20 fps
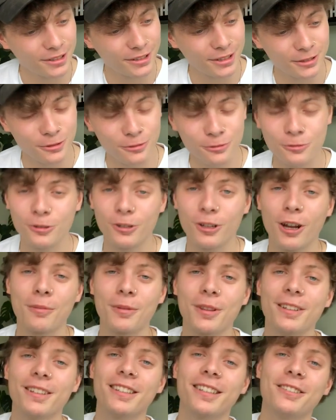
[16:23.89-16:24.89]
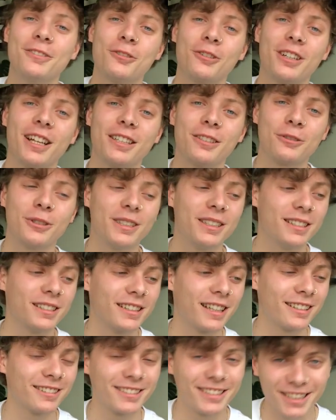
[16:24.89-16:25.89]
I do truly hope that you did enjoy it, as always,
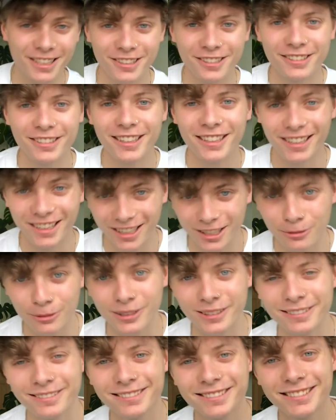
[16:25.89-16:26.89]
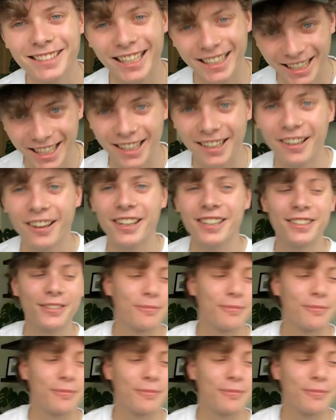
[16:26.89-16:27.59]
and I'll see you in the next one. Take care, guys.